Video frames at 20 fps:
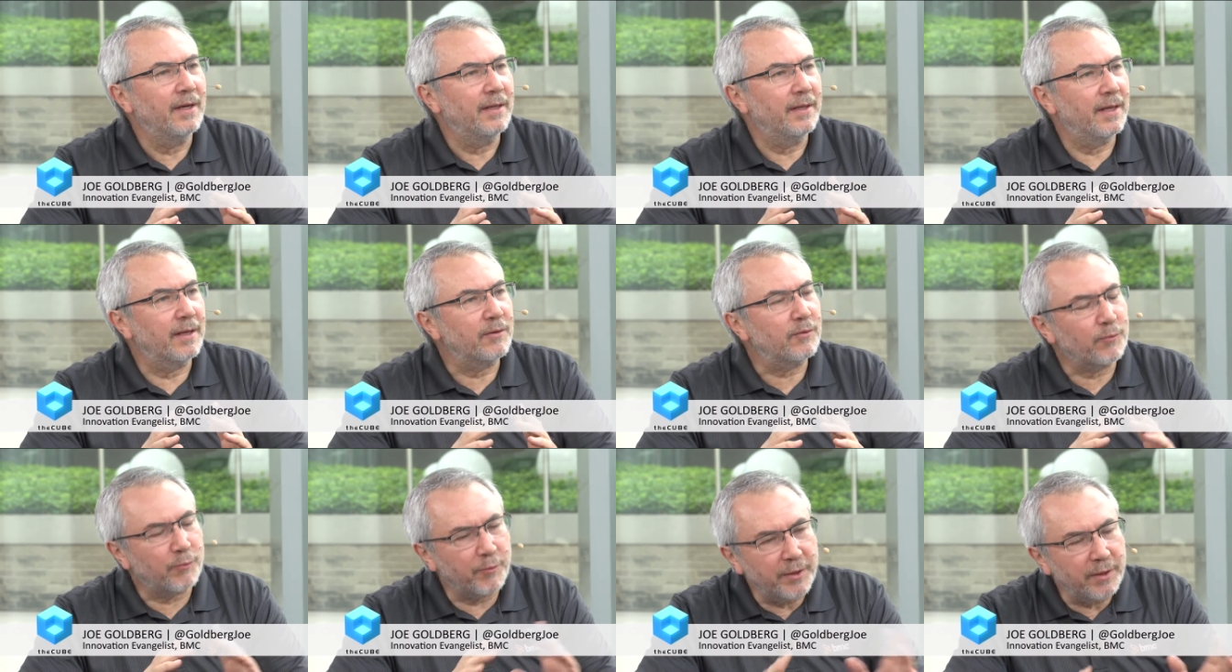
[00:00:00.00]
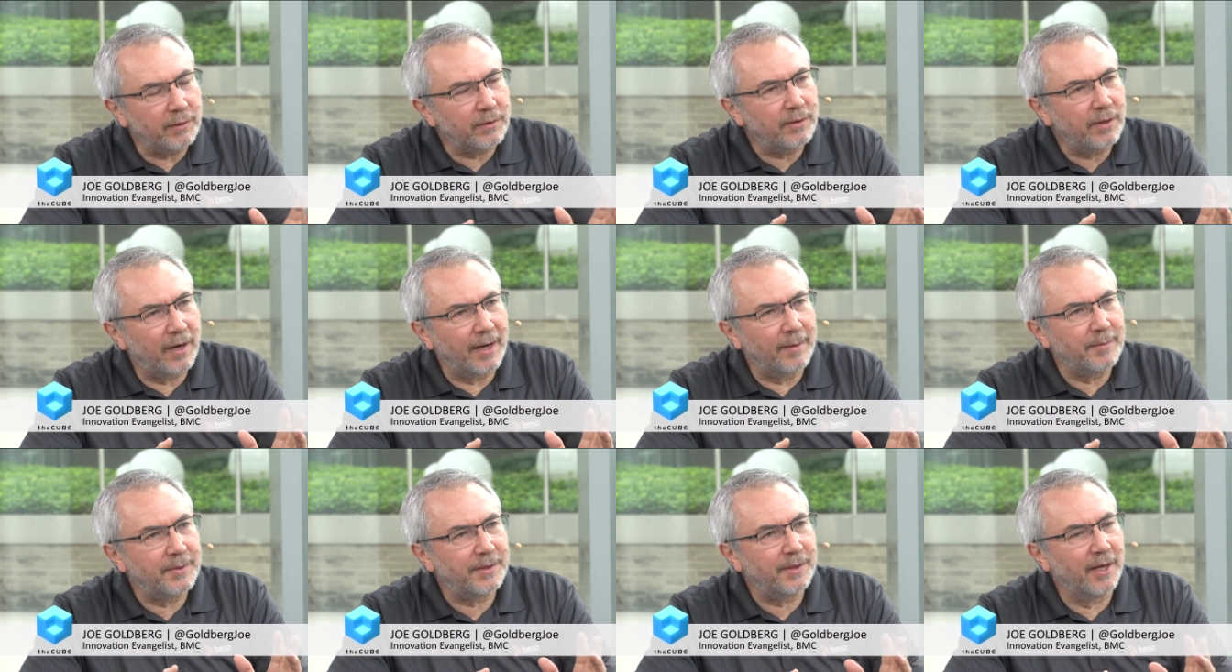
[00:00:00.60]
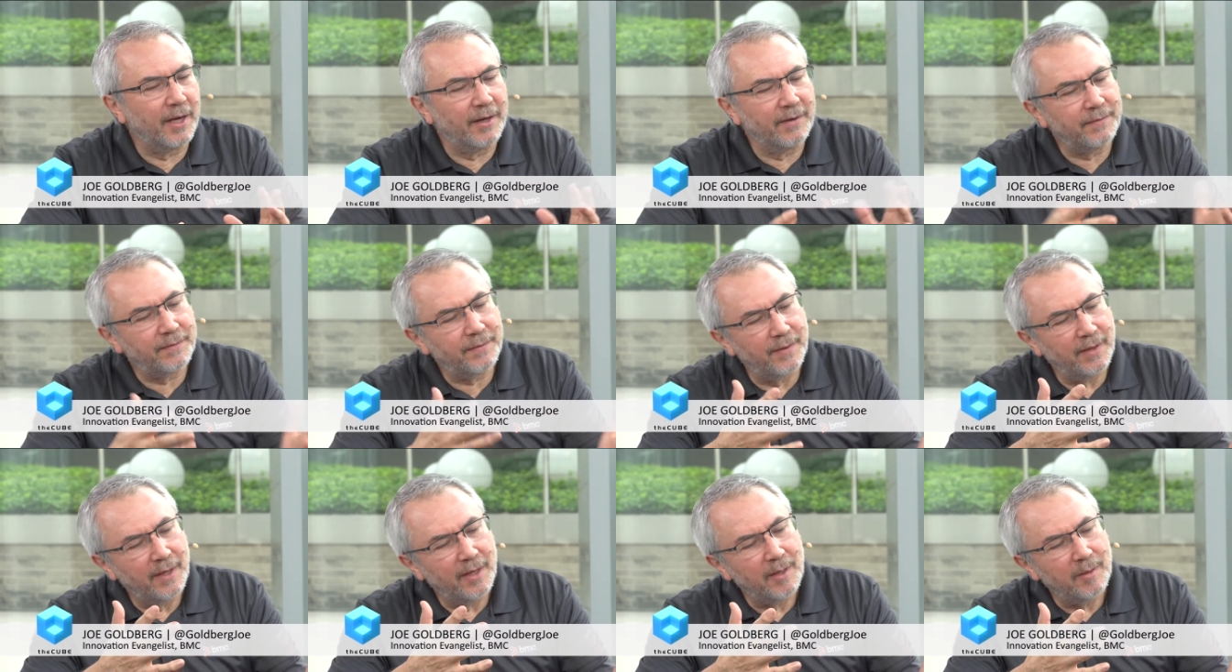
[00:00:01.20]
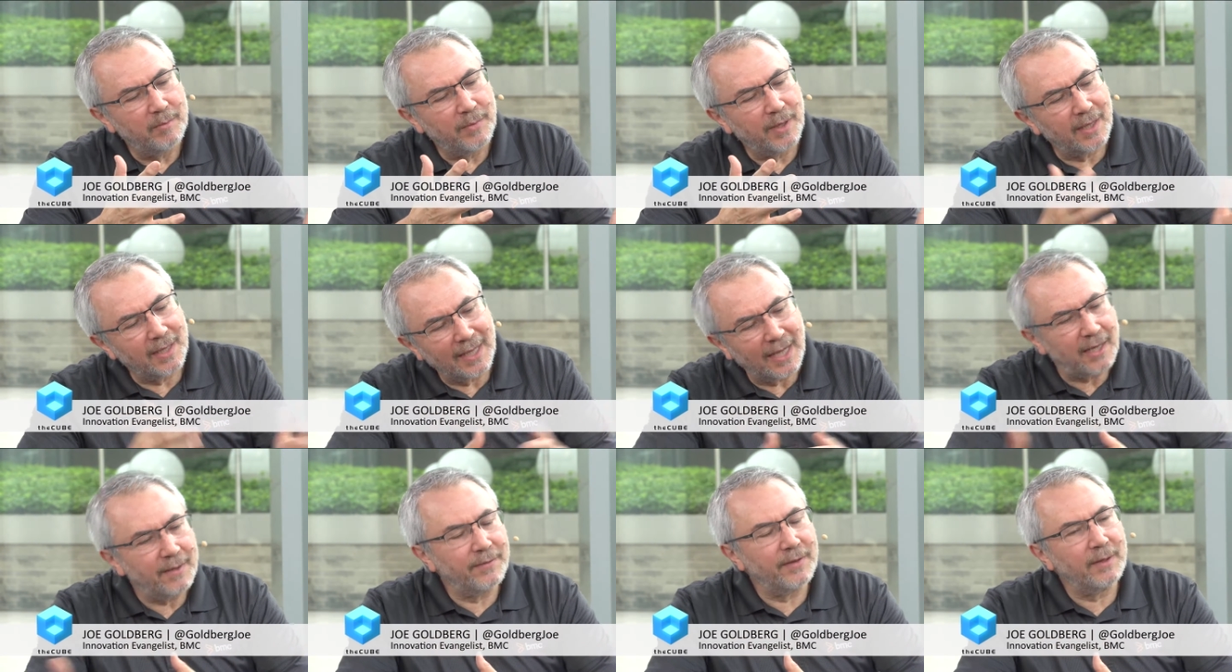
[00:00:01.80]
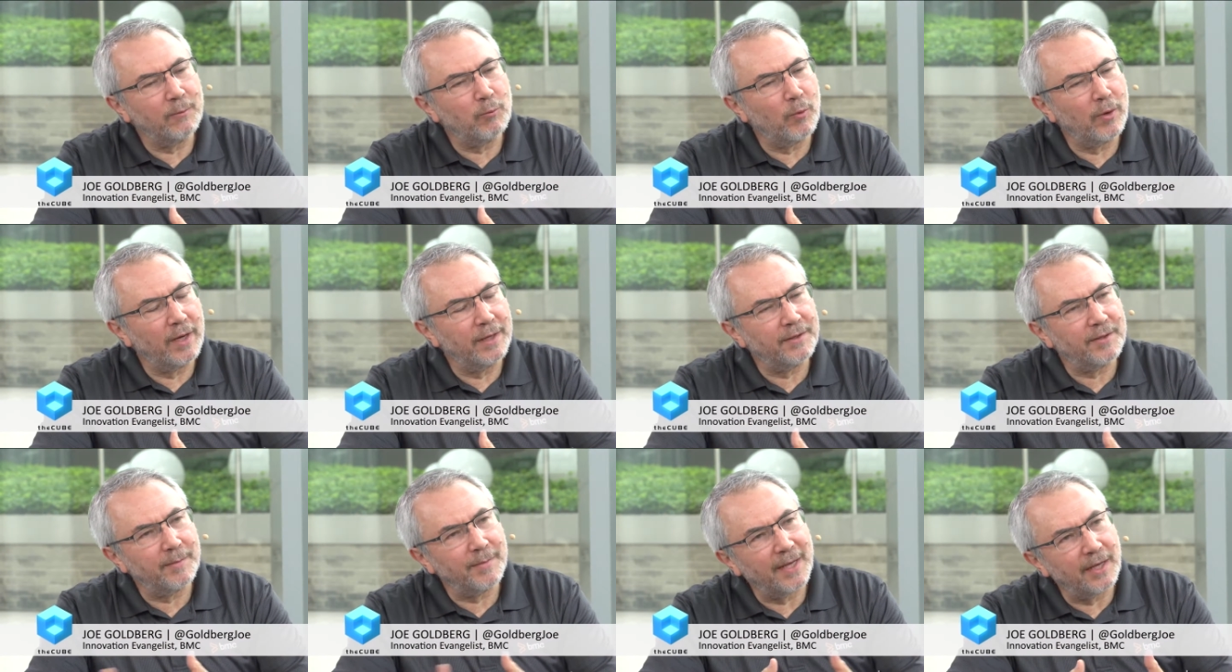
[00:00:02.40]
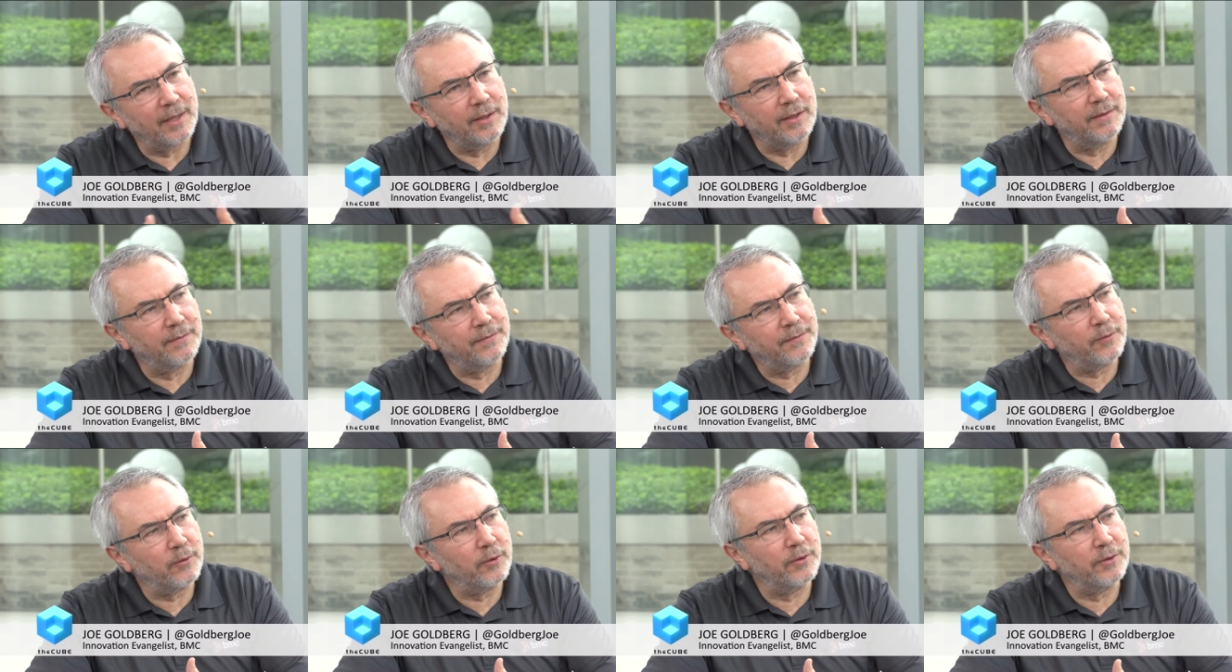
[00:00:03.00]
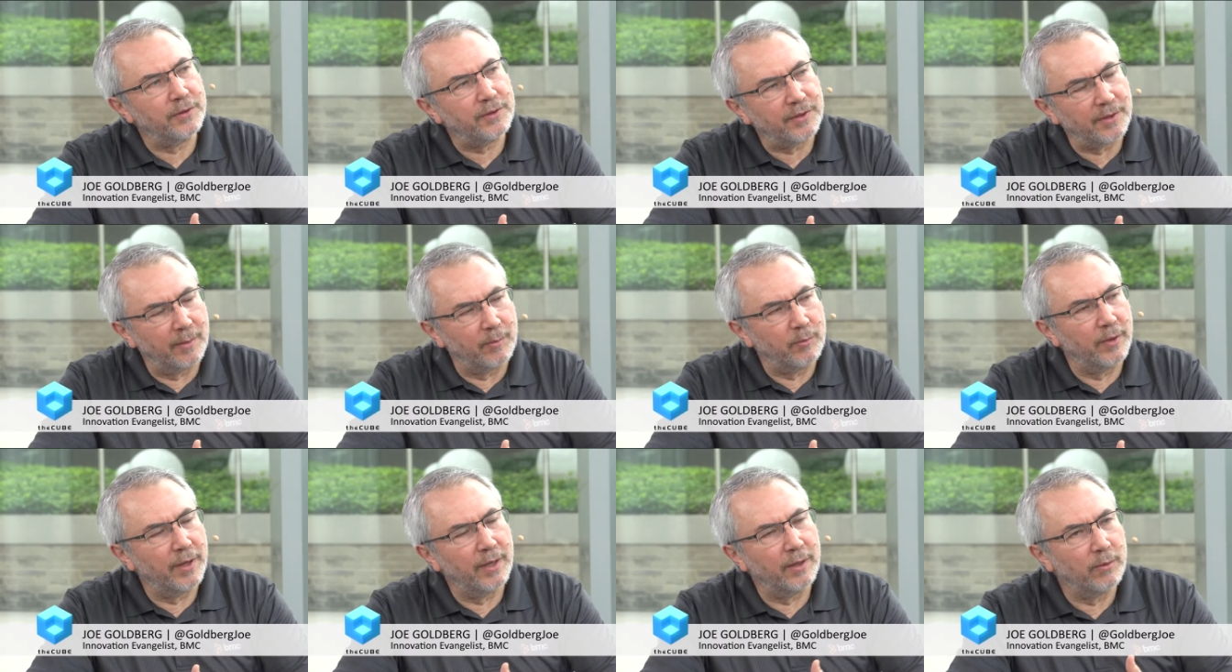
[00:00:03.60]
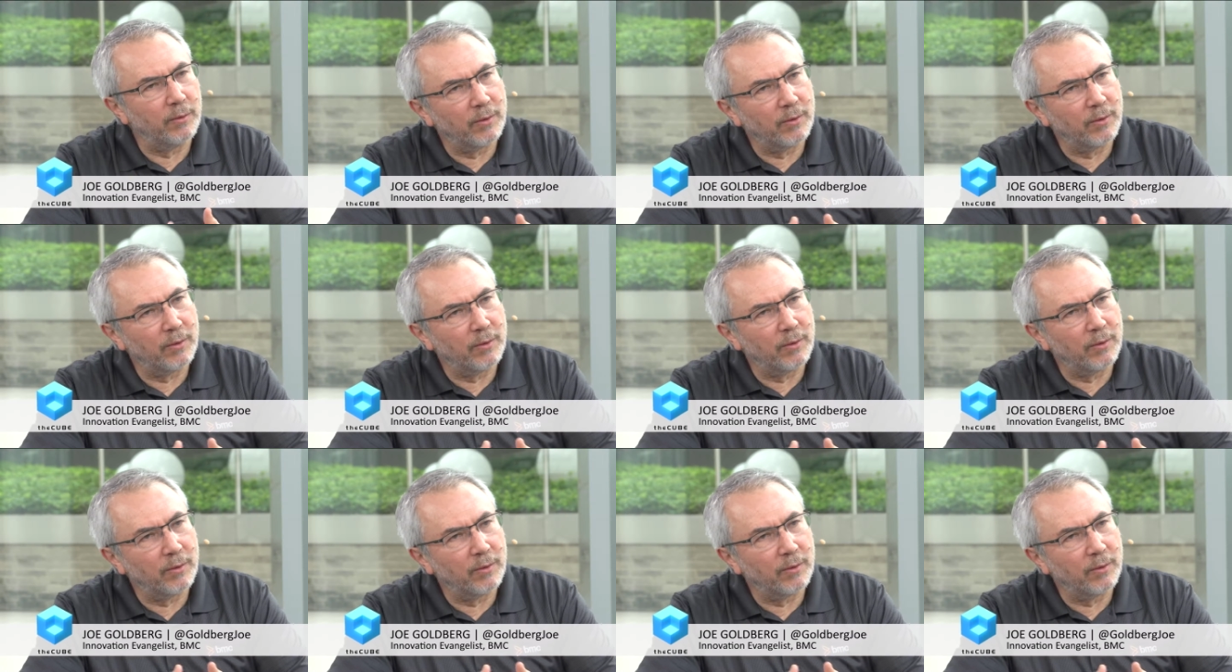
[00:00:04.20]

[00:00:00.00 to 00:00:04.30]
that's real-time stuff, but a lot of it winds up getting deferred some way,